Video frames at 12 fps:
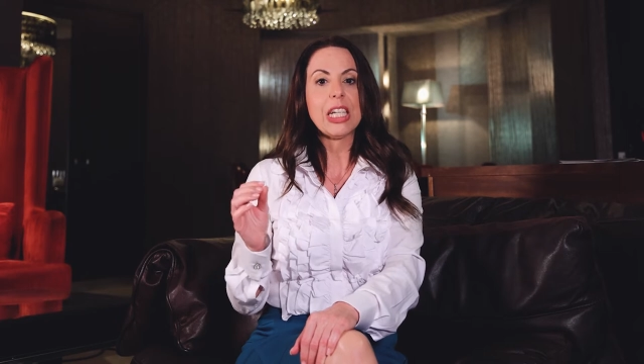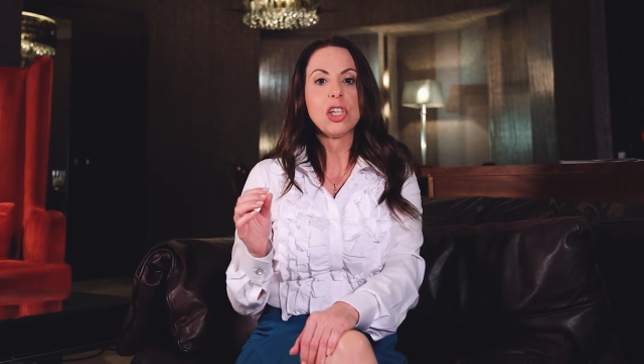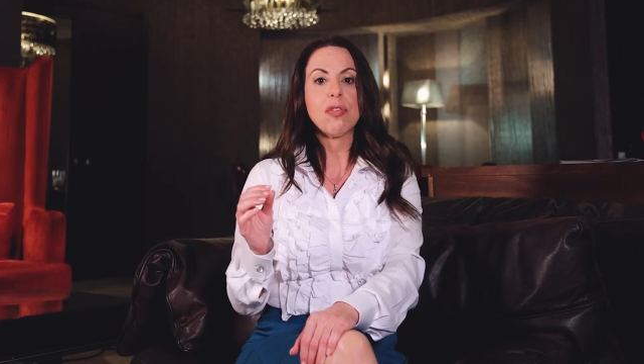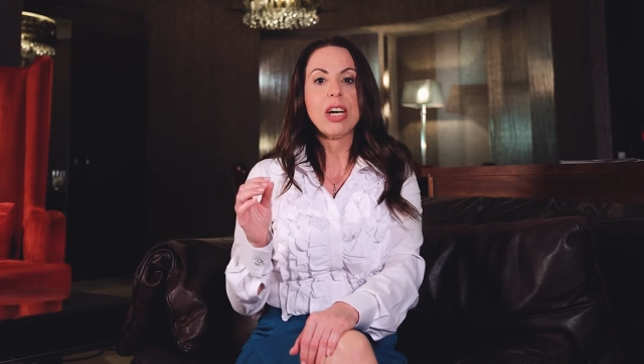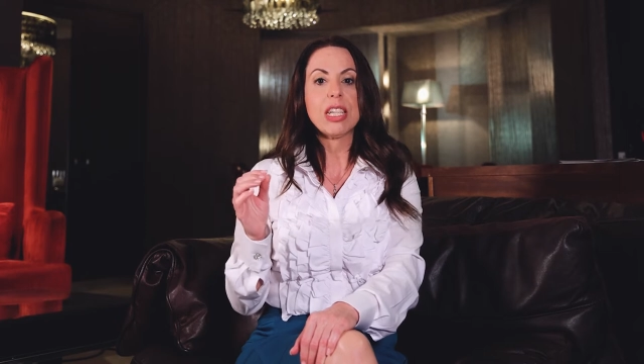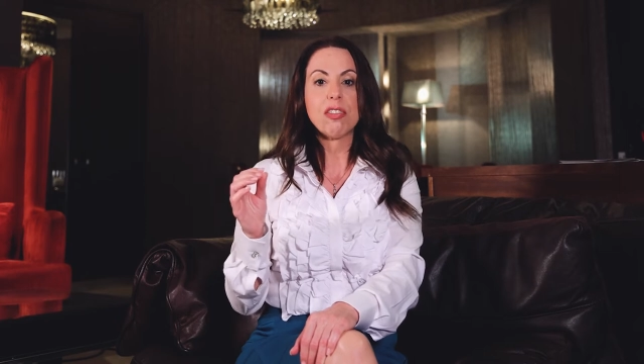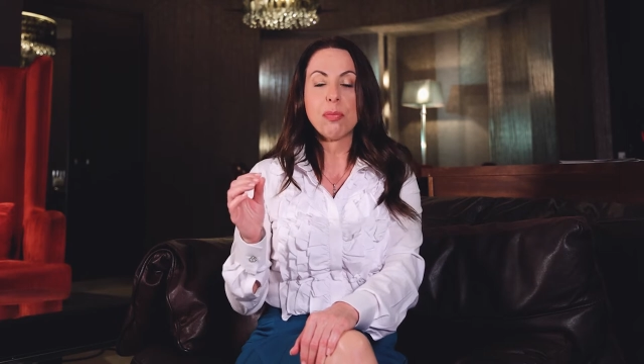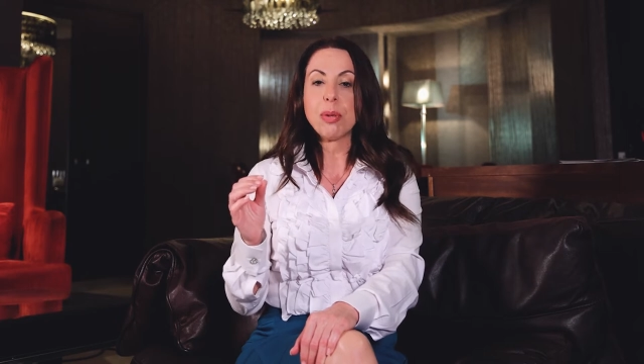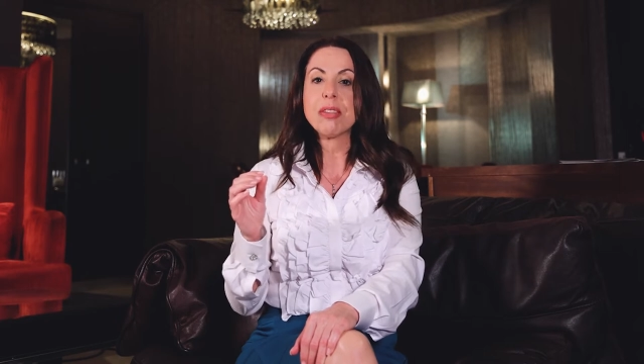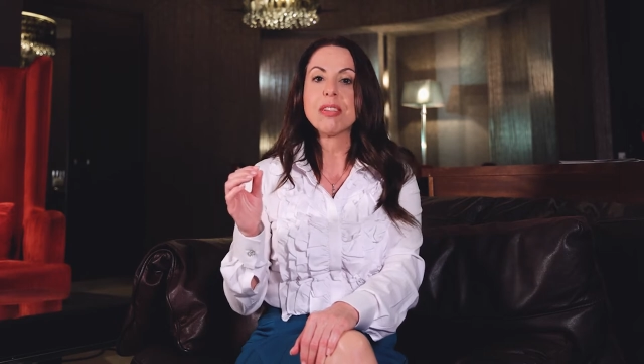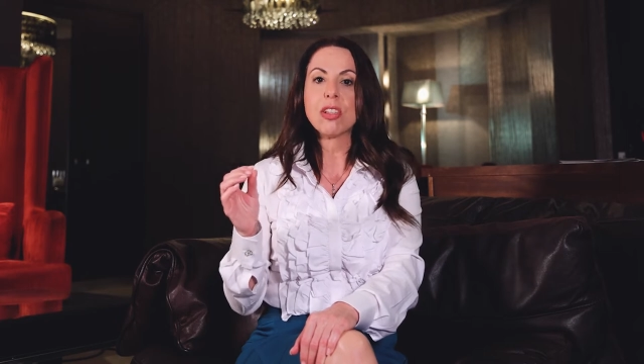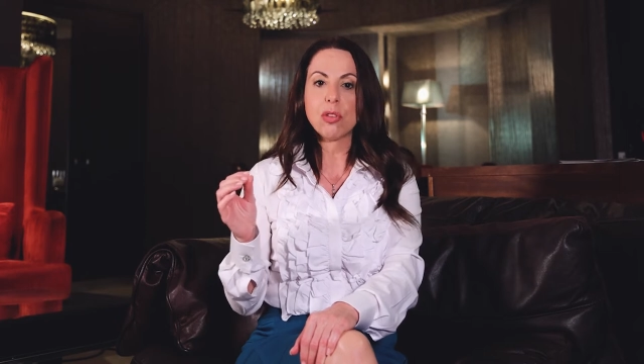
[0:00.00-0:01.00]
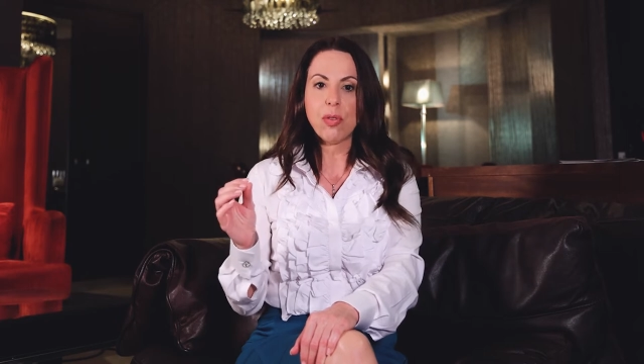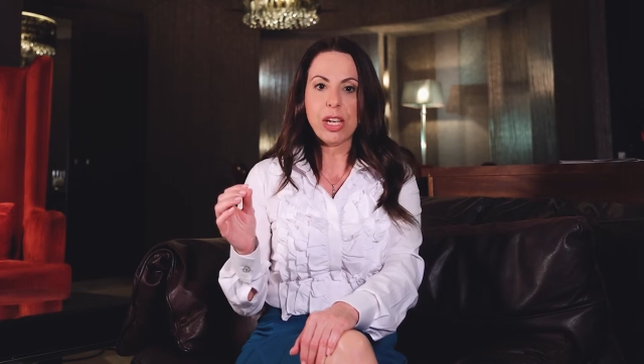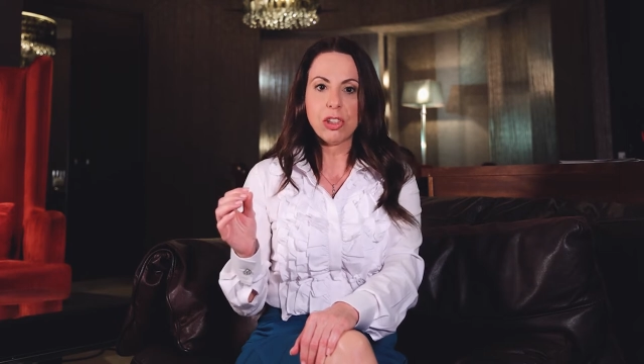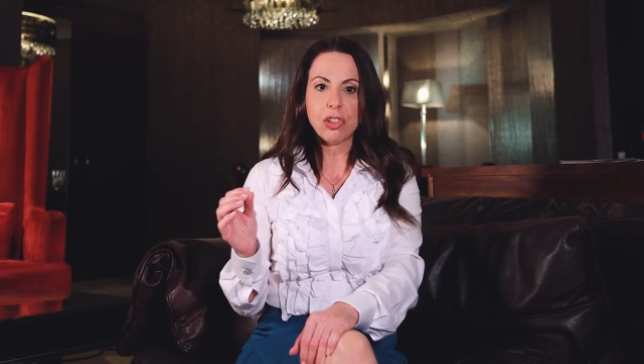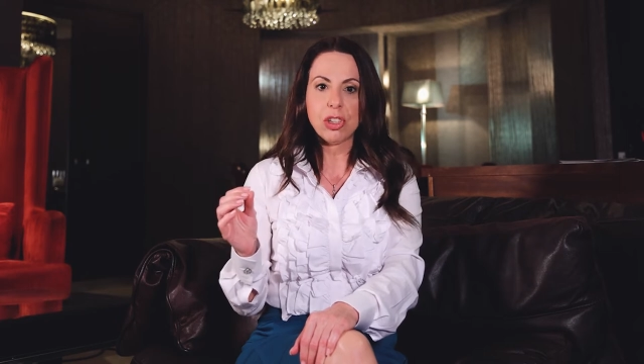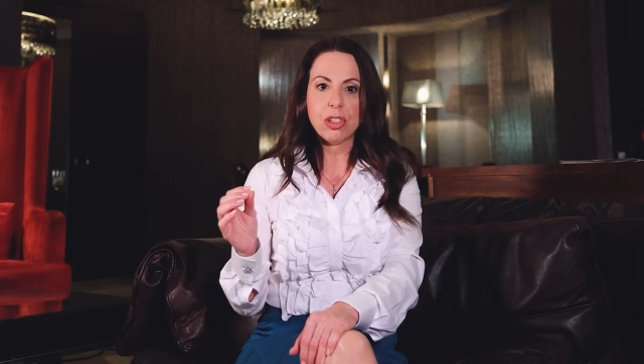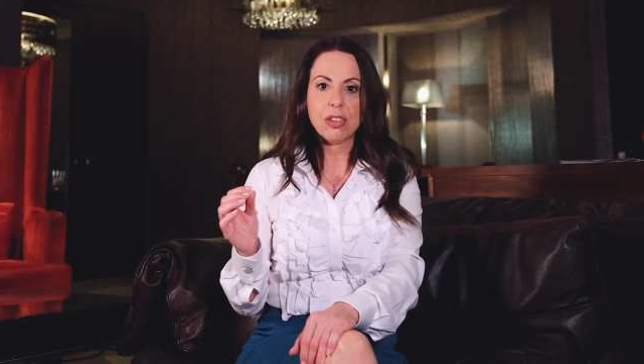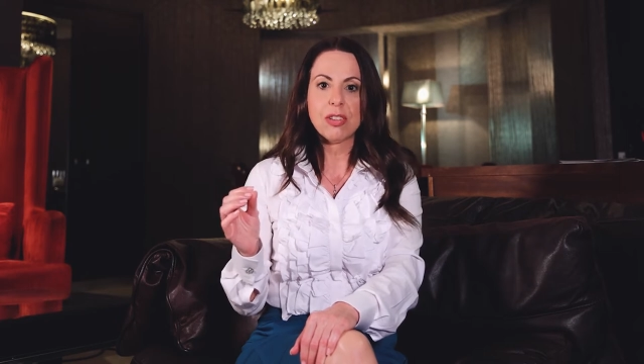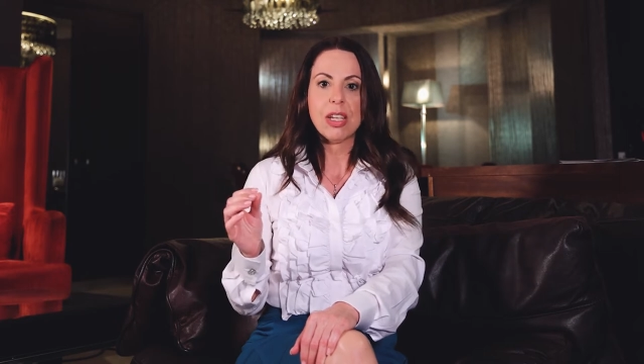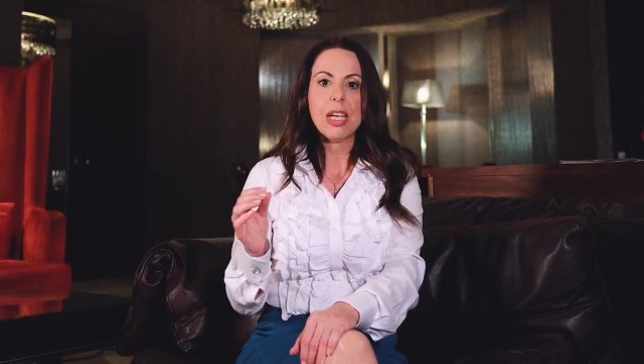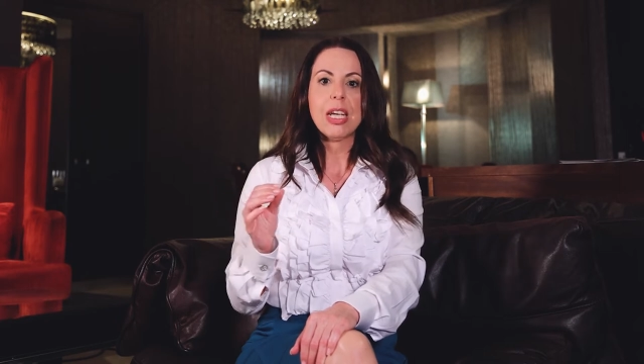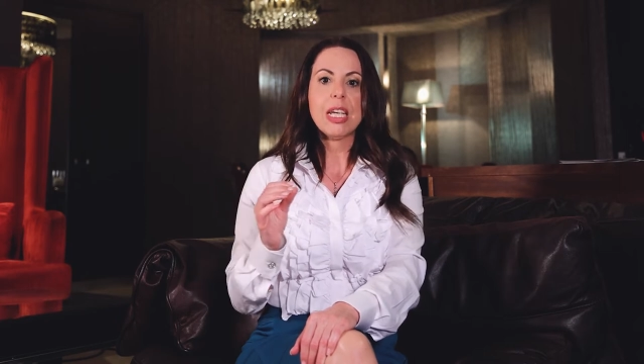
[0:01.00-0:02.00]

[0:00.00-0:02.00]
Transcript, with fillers: innovative business ventures,